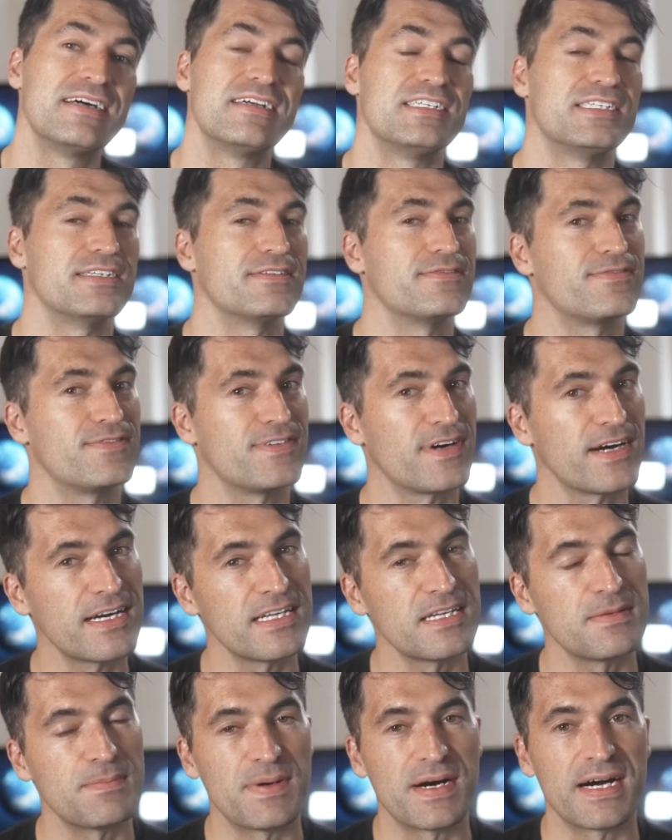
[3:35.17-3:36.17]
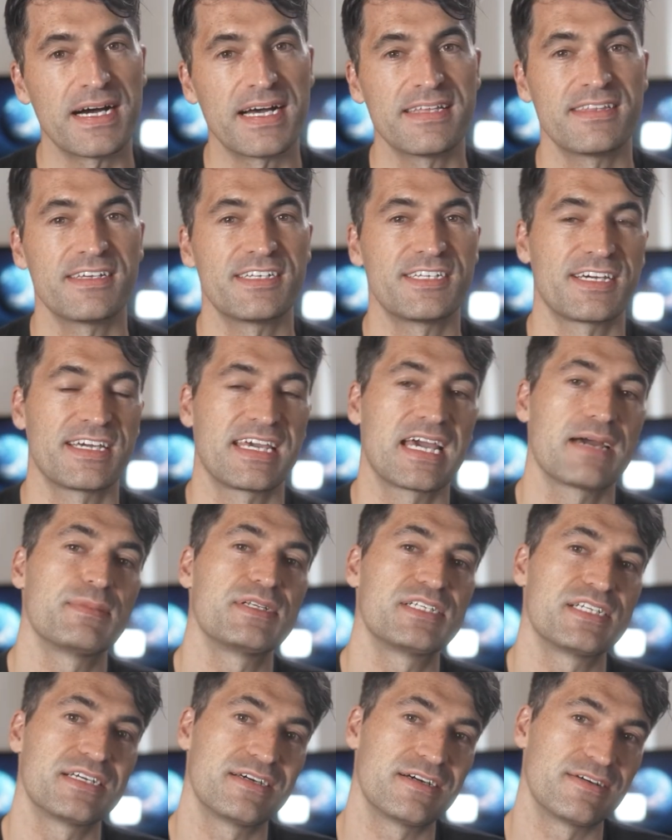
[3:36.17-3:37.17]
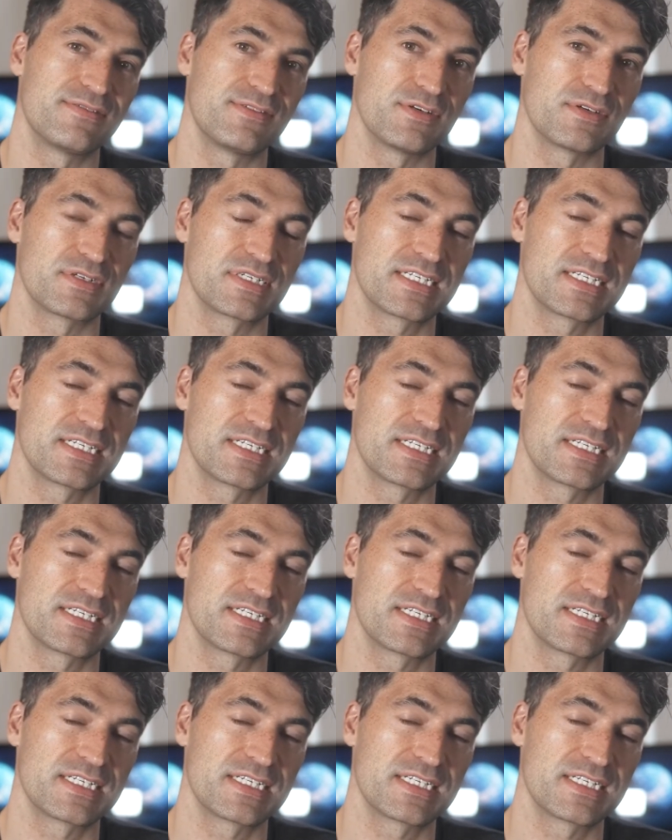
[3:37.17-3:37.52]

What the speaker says: divided by the diameter of your